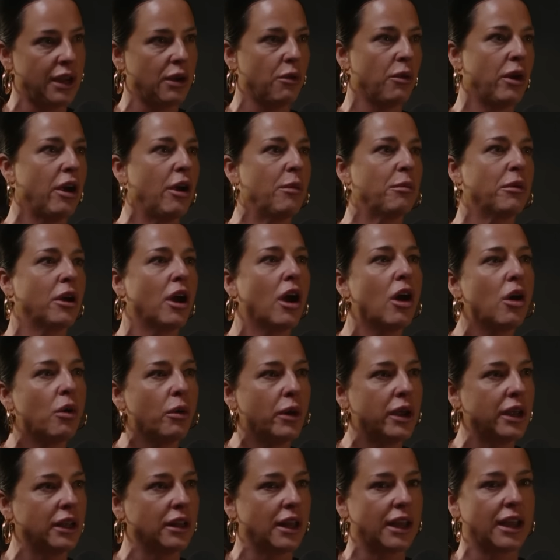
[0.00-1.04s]
where I'm
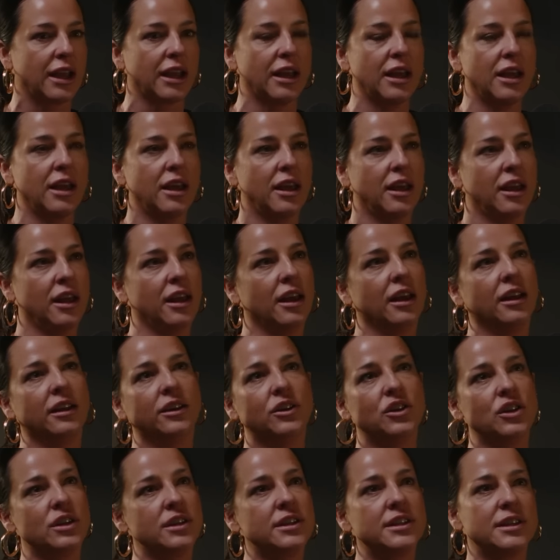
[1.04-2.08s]
going, like
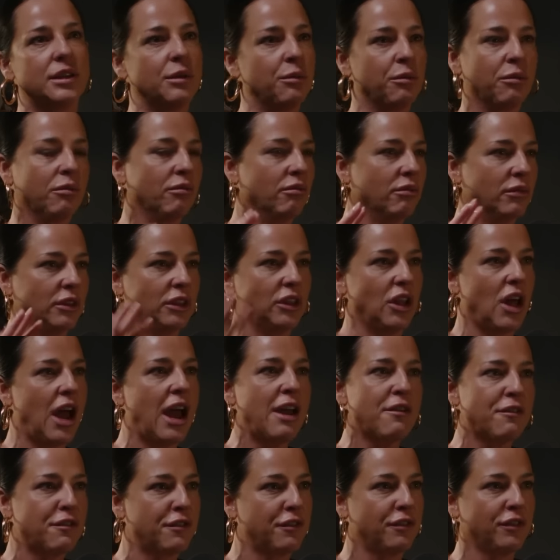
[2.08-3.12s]
just some
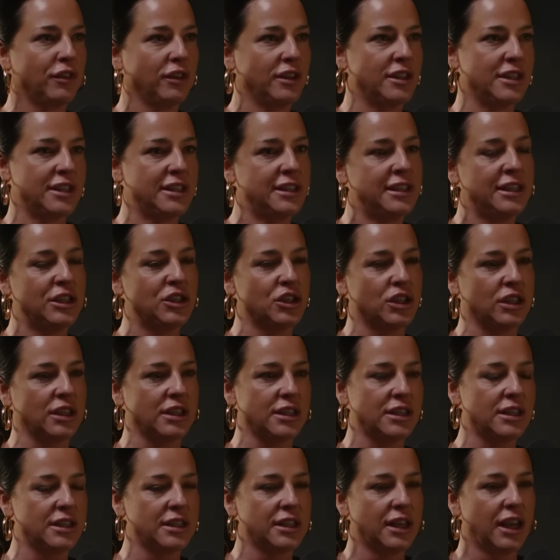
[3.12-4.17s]
life
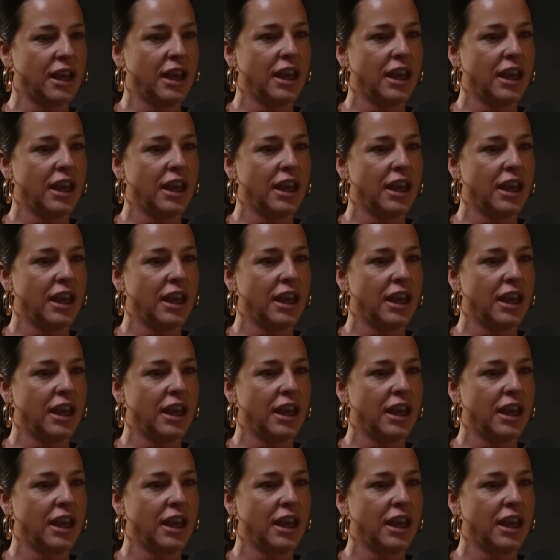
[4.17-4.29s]
decisions.